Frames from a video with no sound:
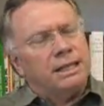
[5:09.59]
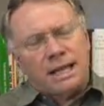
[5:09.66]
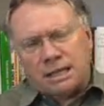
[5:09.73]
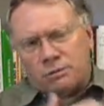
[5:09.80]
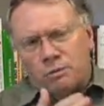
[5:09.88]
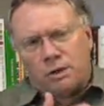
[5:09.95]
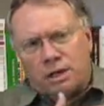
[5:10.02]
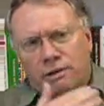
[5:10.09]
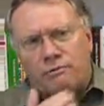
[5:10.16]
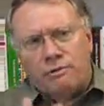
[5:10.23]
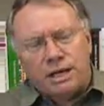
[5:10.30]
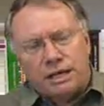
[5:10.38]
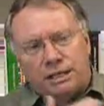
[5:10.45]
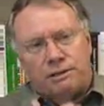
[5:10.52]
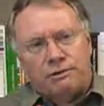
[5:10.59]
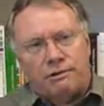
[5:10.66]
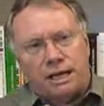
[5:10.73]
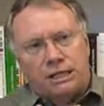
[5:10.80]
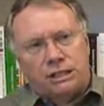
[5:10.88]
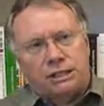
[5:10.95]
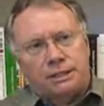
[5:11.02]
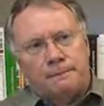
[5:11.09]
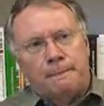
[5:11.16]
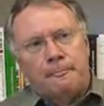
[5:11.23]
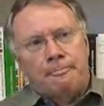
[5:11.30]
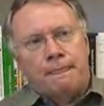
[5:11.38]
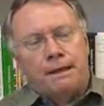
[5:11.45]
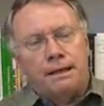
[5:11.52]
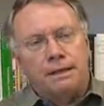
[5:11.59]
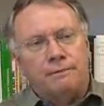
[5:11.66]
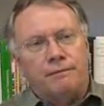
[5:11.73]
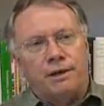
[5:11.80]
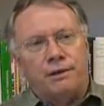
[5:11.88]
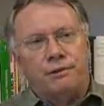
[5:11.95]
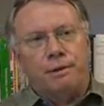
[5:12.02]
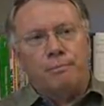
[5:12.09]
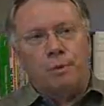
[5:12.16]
And that's why reintegration is very